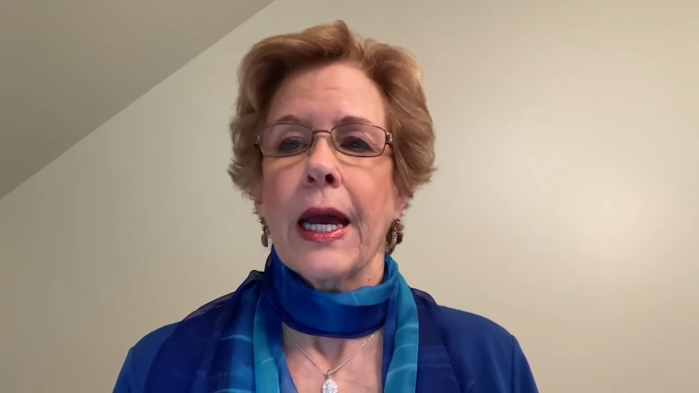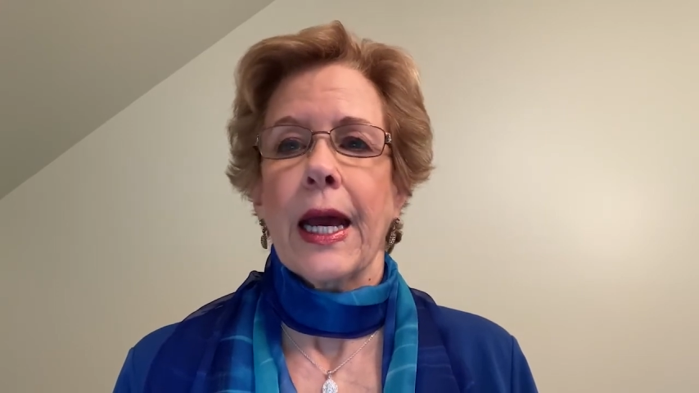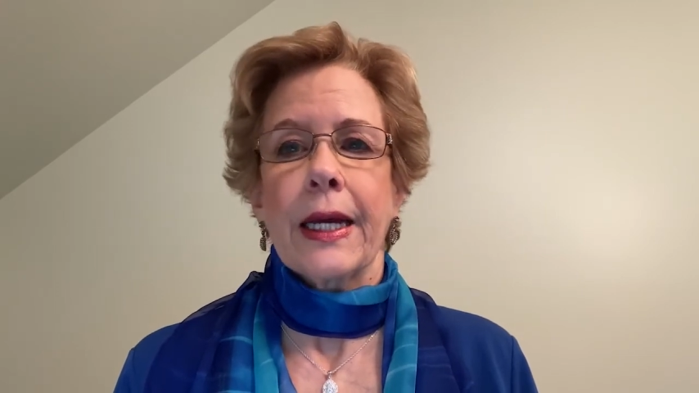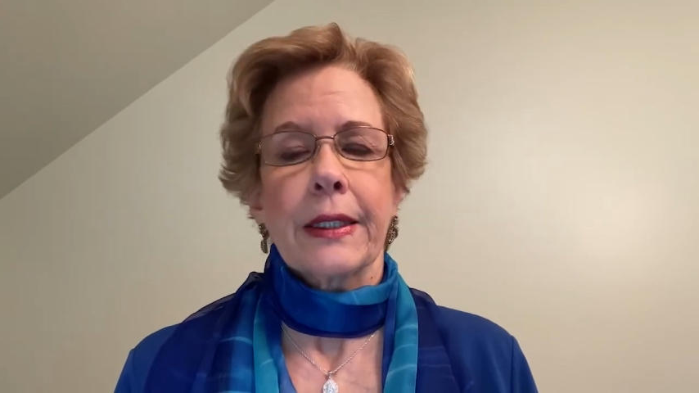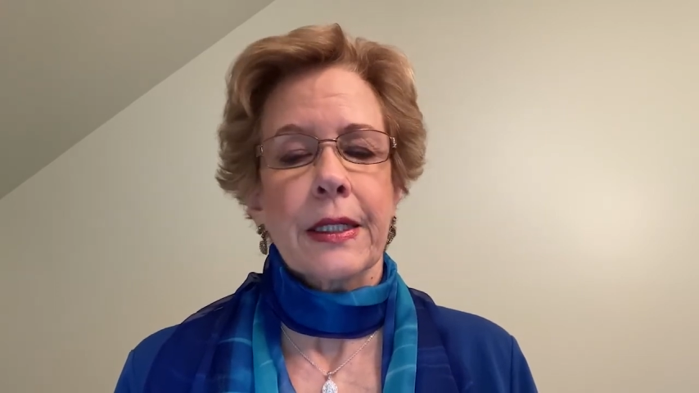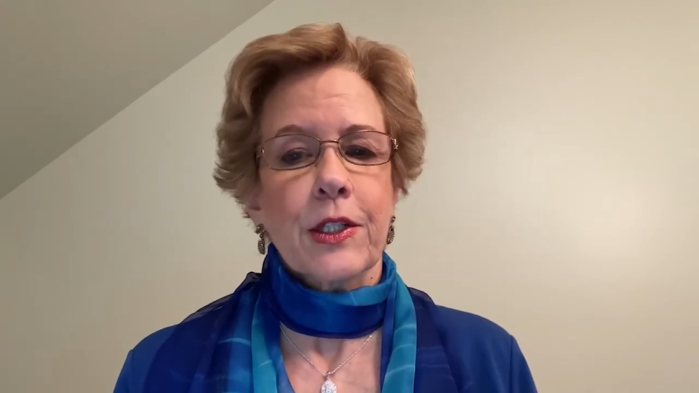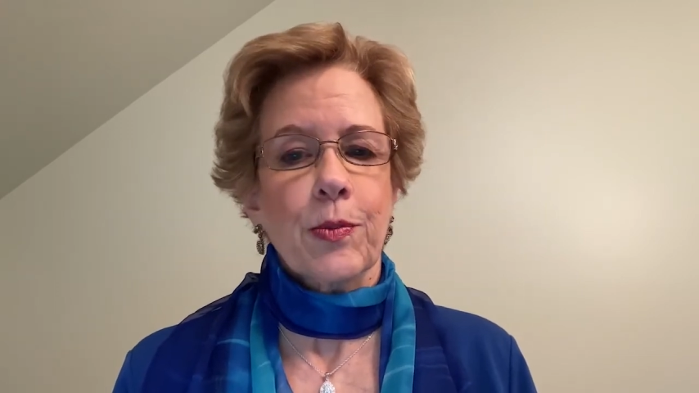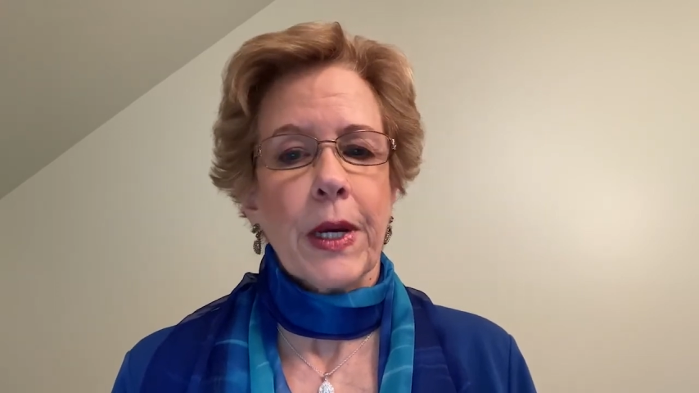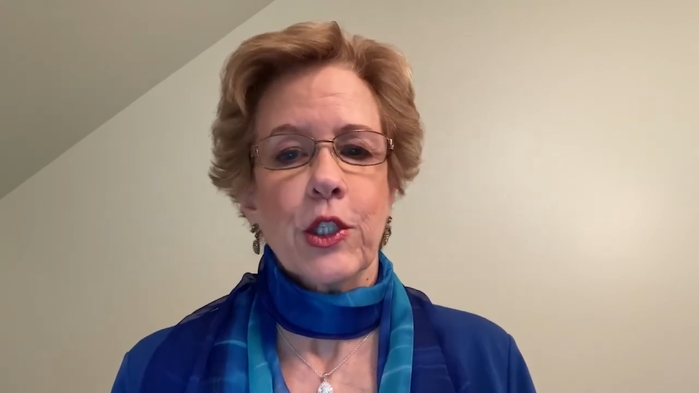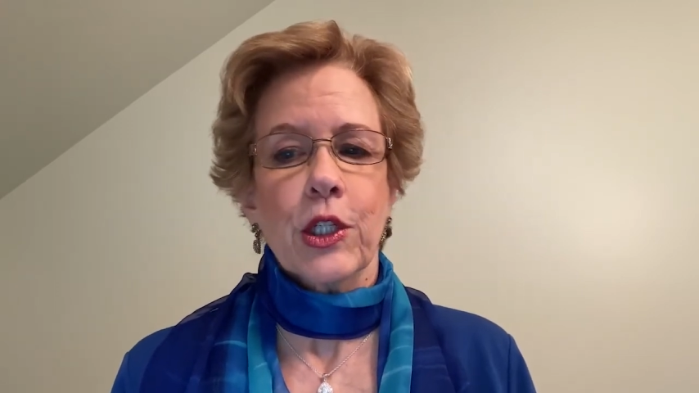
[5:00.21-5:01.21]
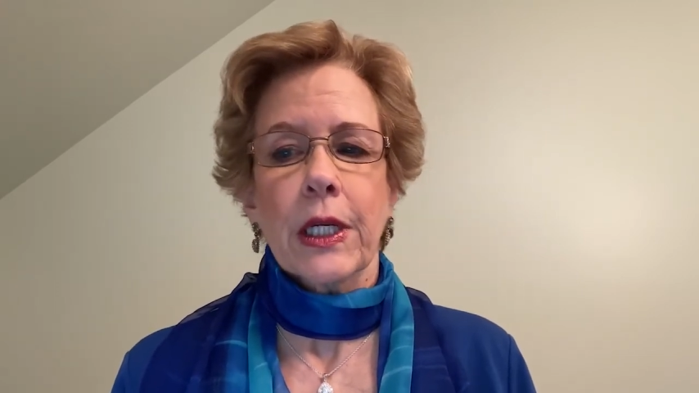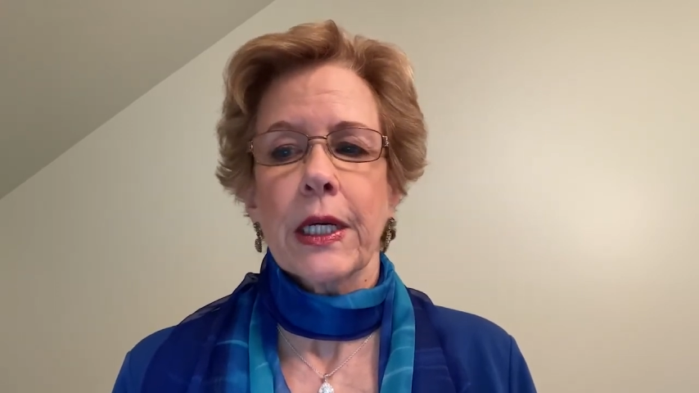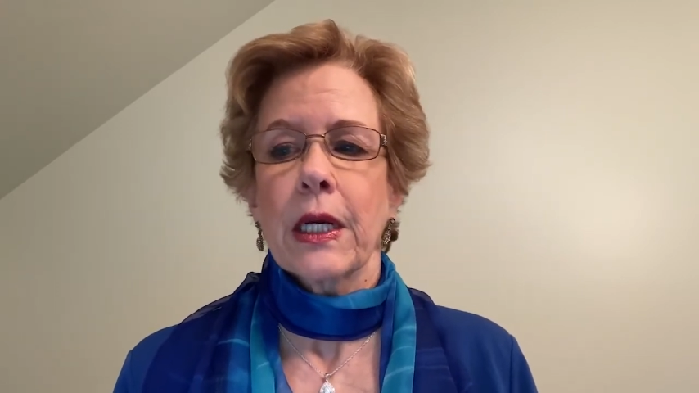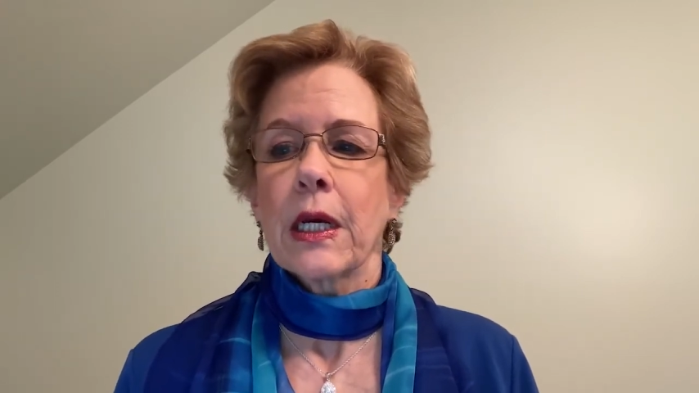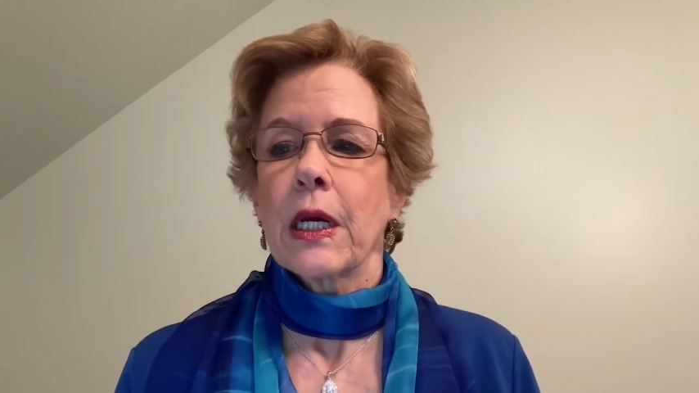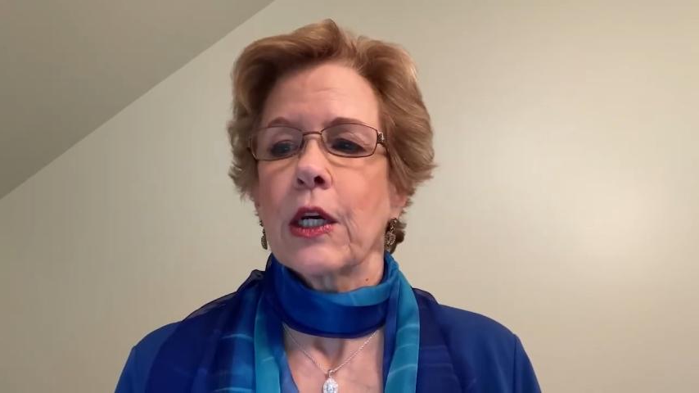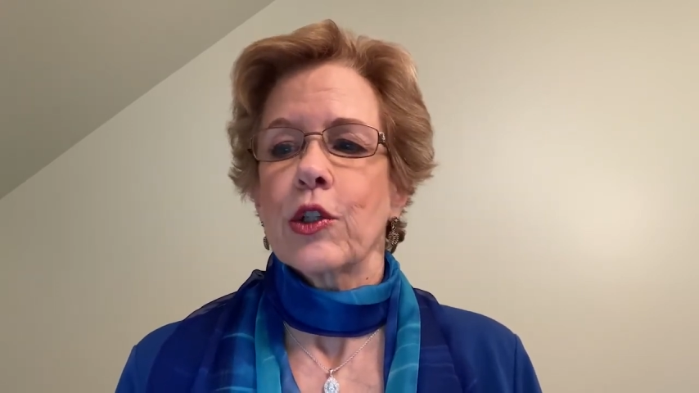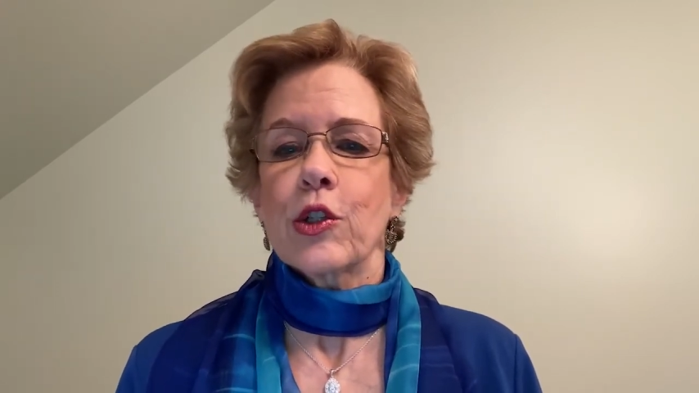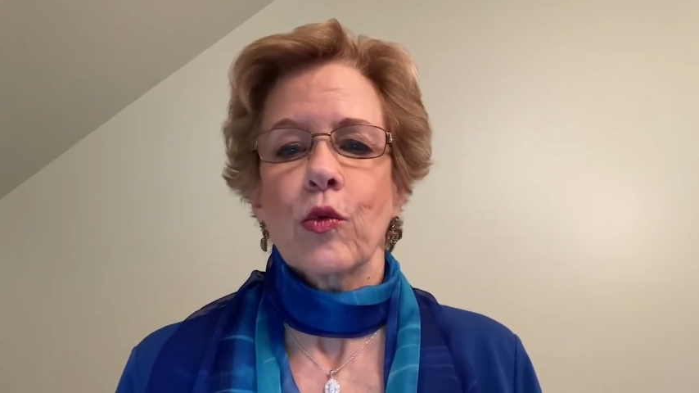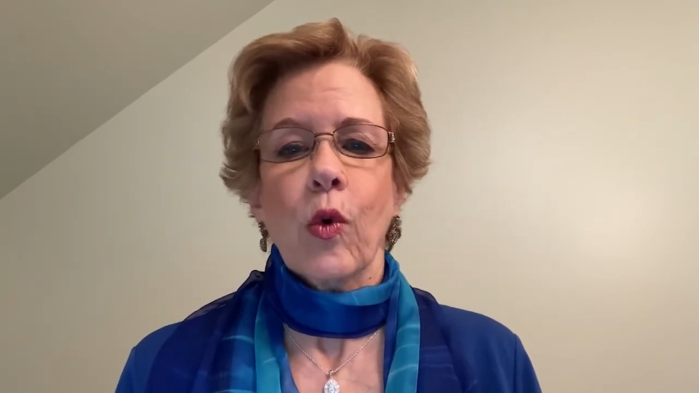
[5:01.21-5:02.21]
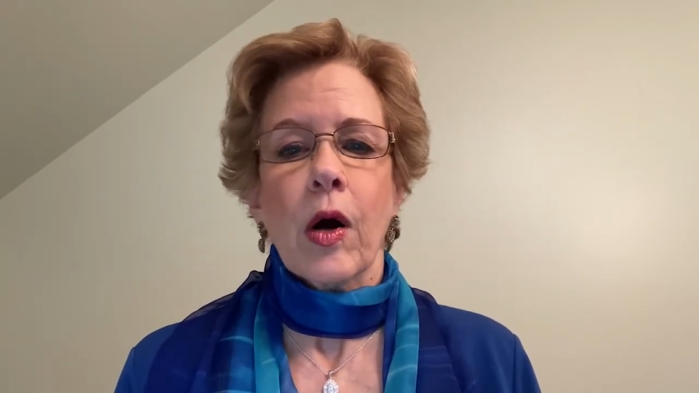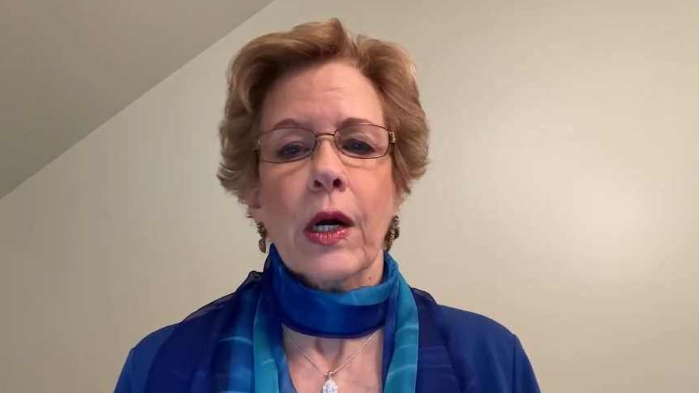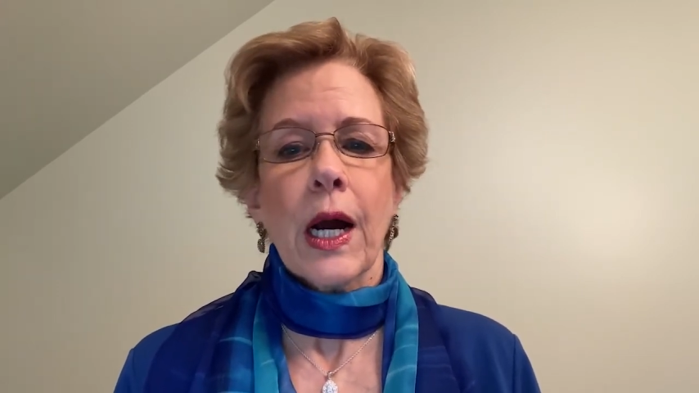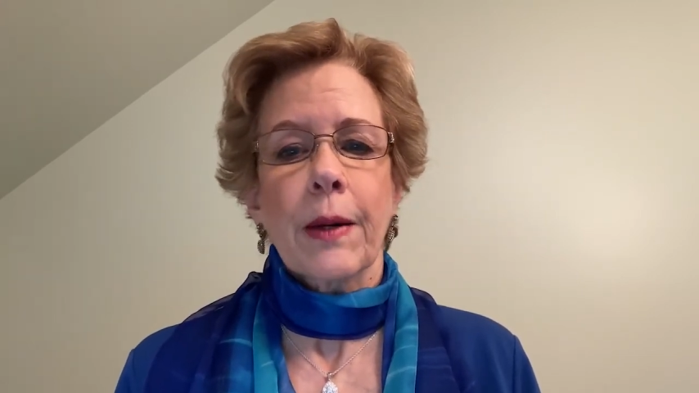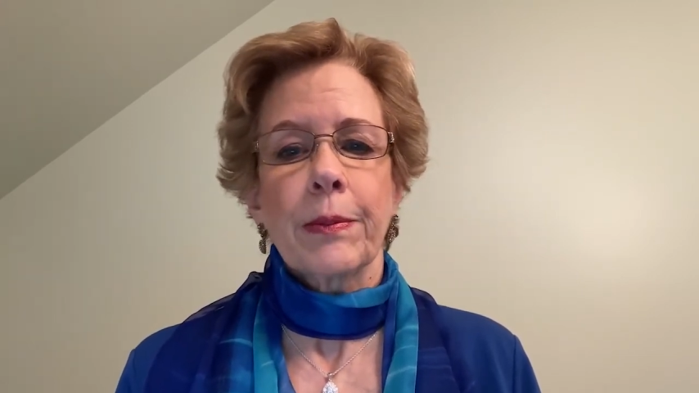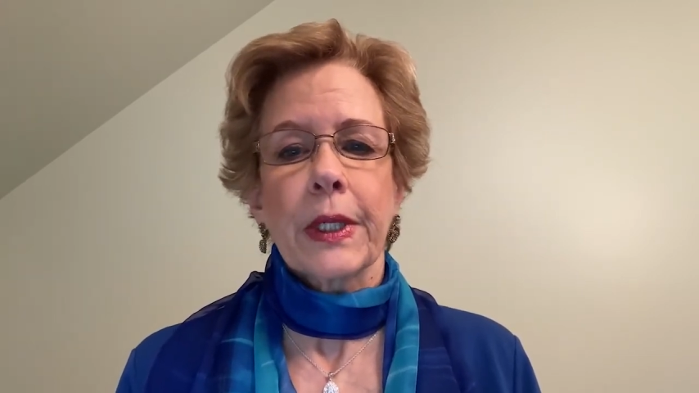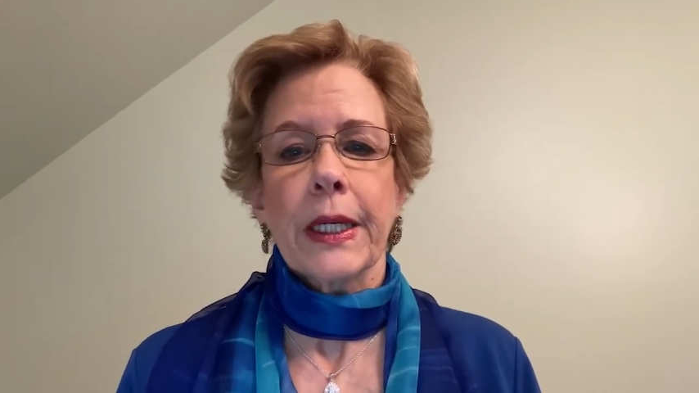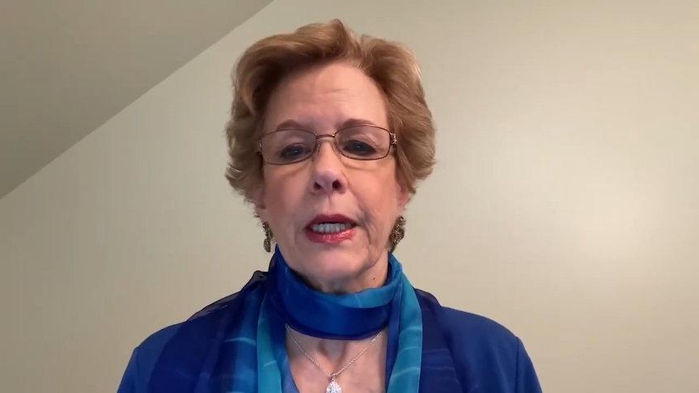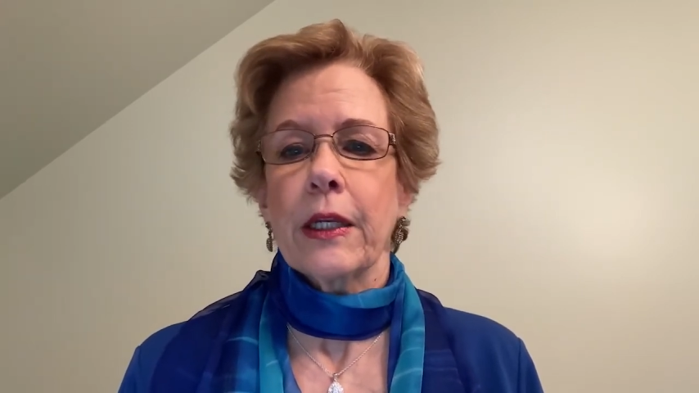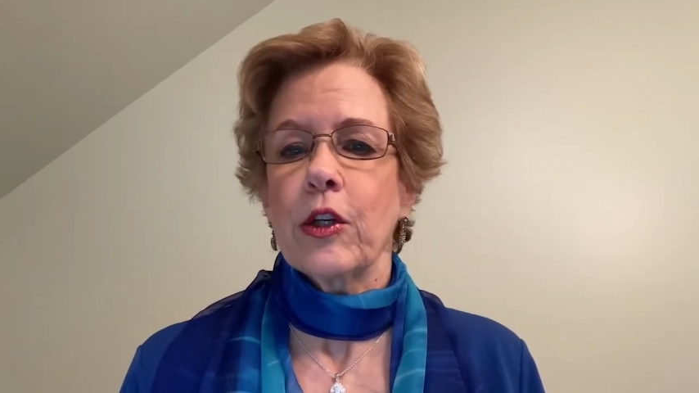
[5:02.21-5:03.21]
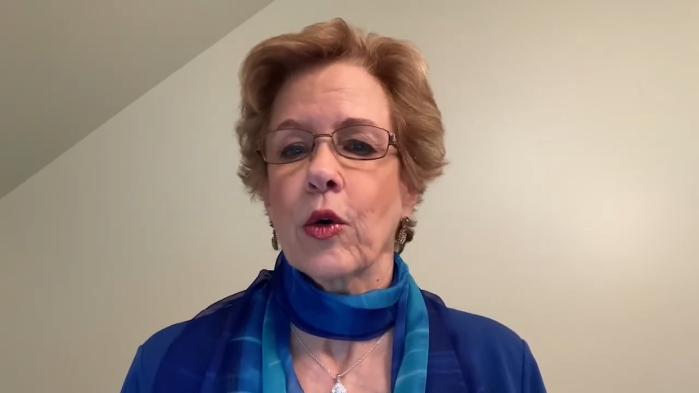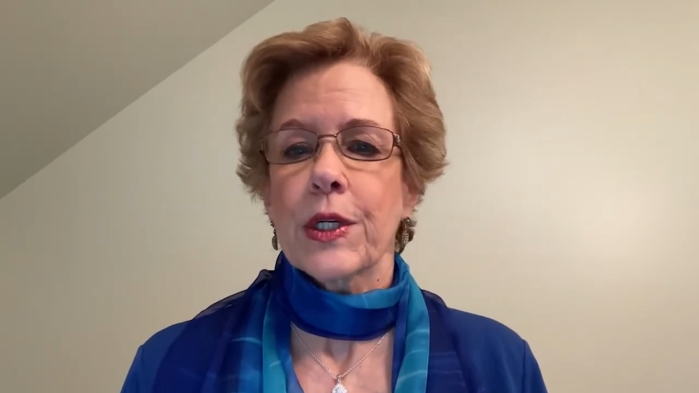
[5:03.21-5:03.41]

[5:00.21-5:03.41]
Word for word: and especially to walk humbly in your